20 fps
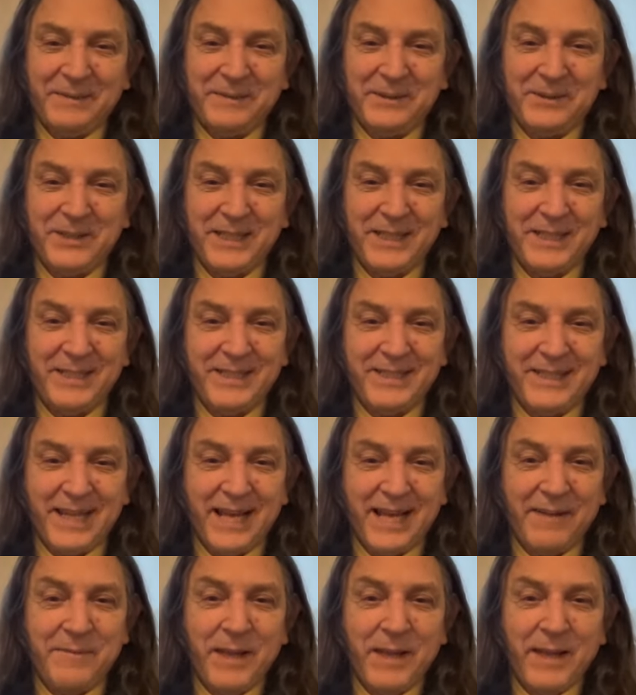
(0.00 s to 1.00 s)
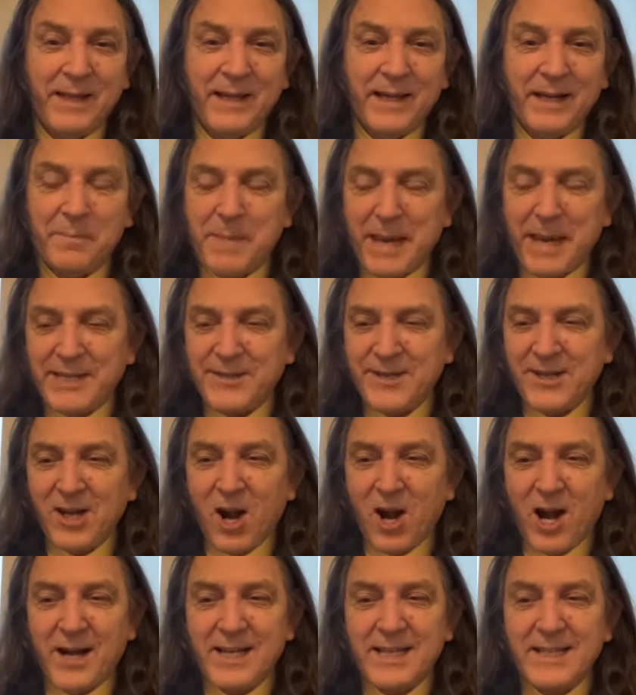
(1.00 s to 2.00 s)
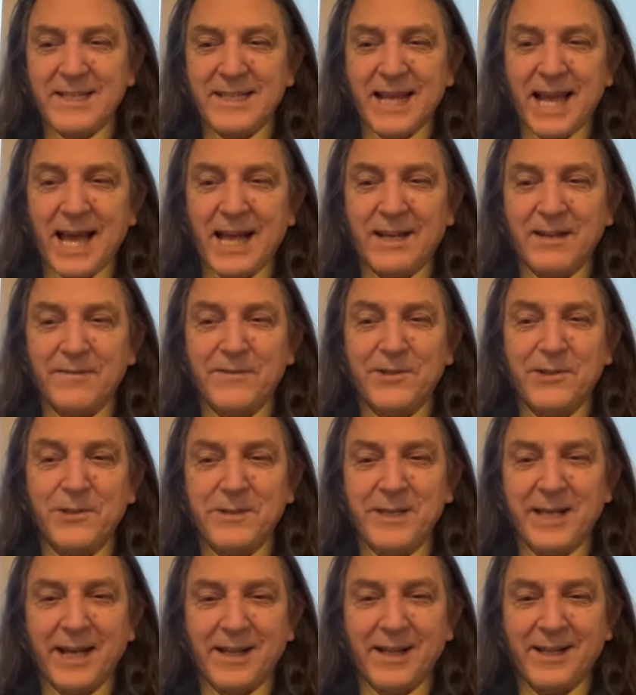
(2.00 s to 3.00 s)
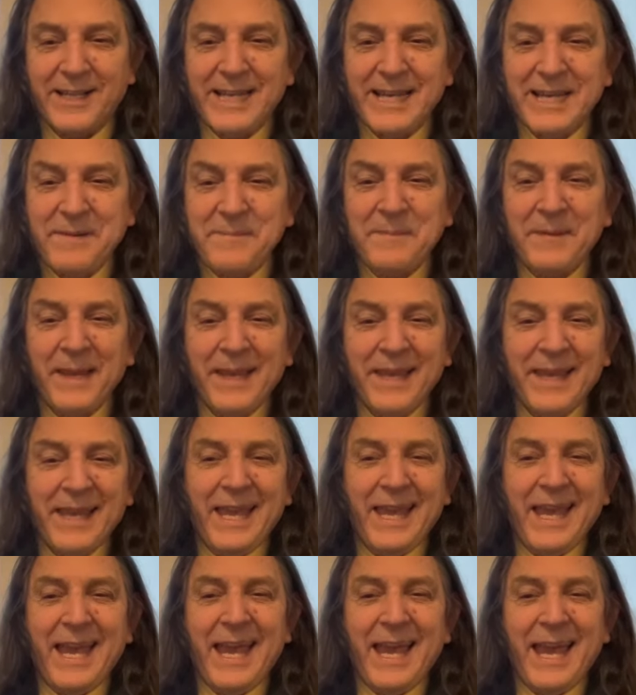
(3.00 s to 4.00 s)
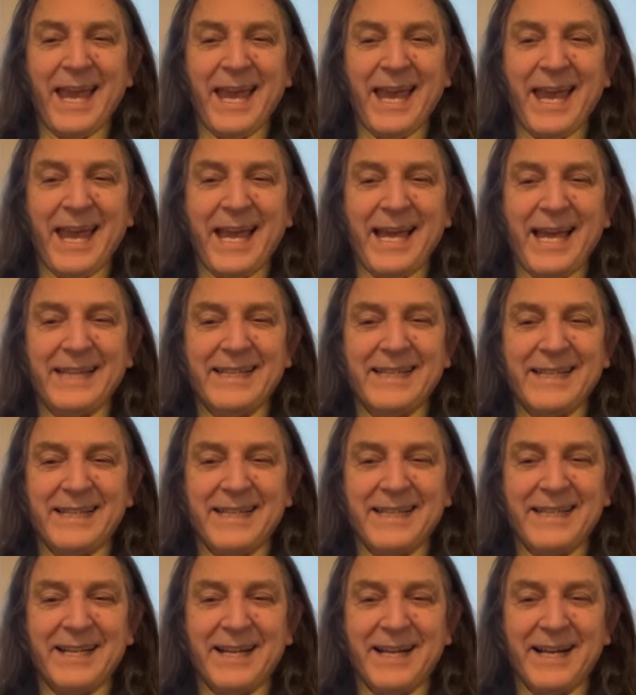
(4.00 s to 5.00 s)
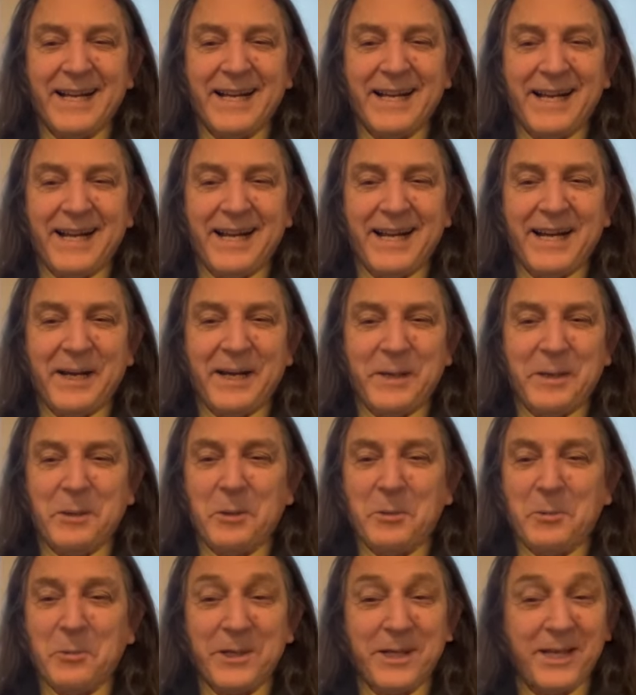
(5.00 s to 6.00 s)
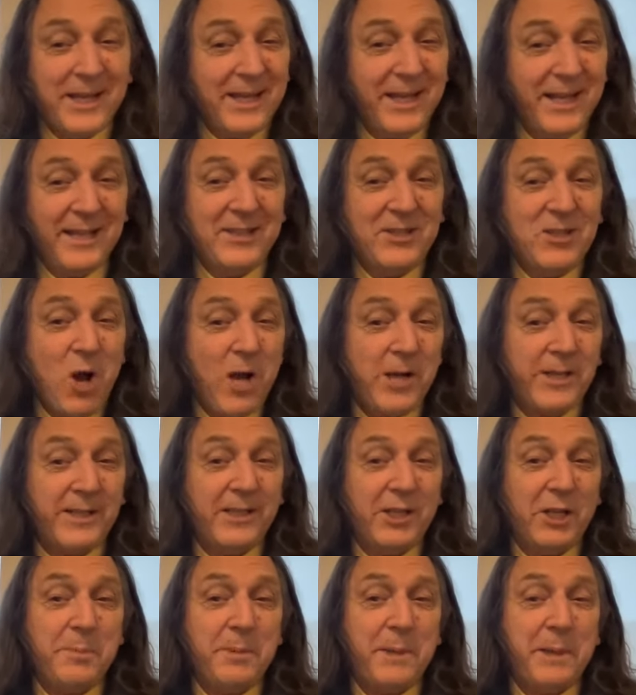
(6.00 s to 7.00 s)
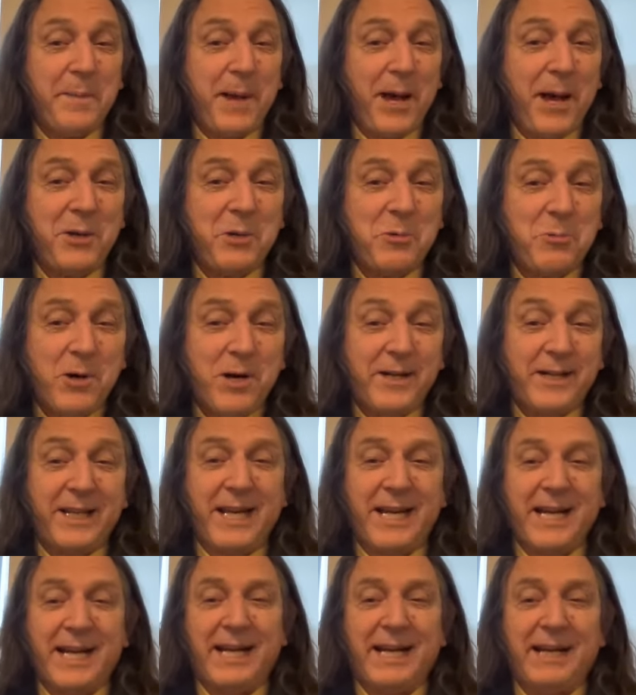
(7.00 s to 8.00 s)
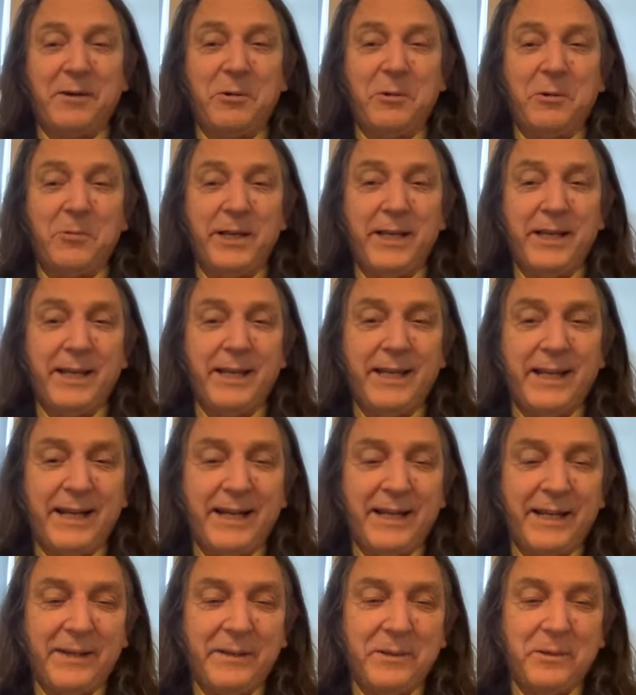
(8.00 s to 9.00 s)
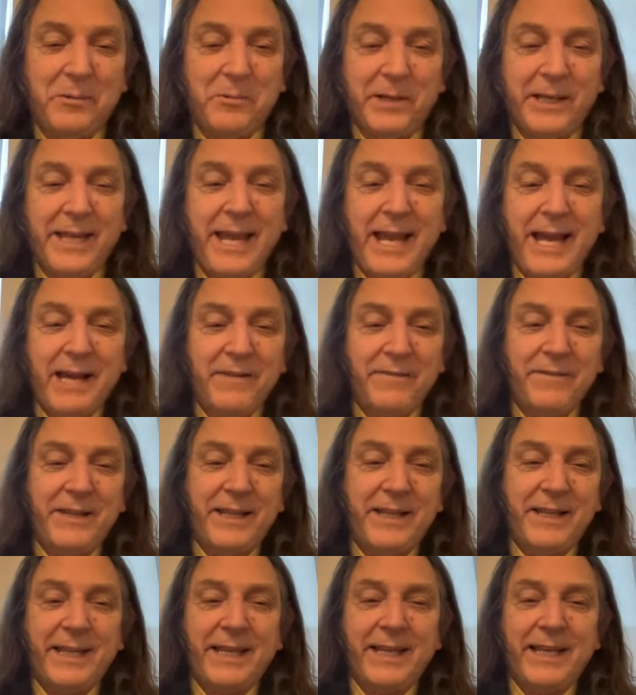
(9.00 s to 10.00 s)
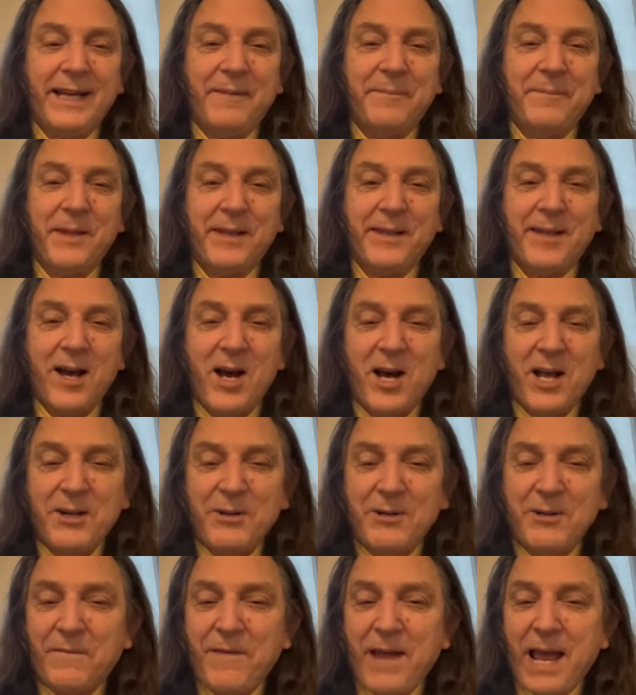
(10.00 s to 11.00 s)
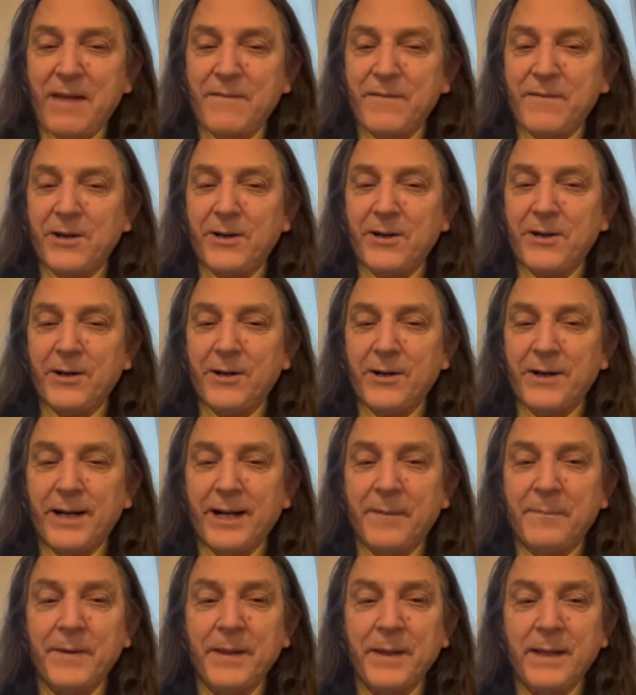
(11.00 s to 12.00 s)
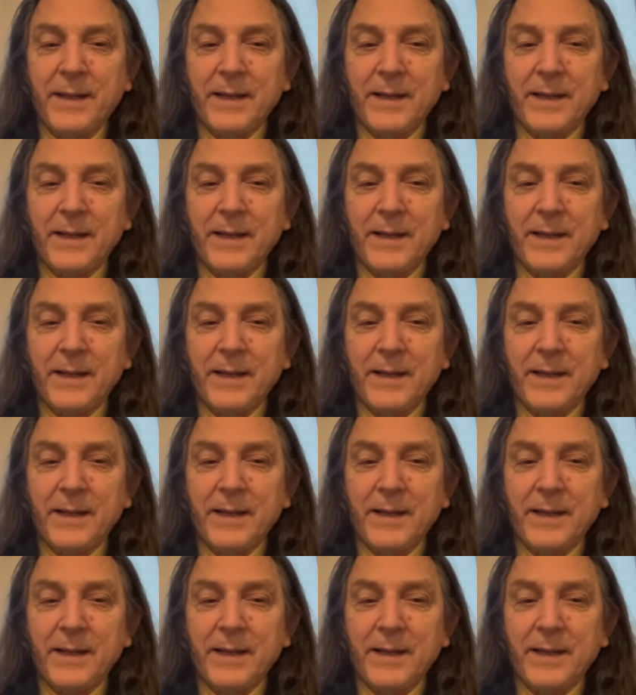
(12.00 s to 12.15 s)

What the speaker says: She's an amazing artist out of New Delhi. And we're going to talk a little bit about her work. We have the honor of having her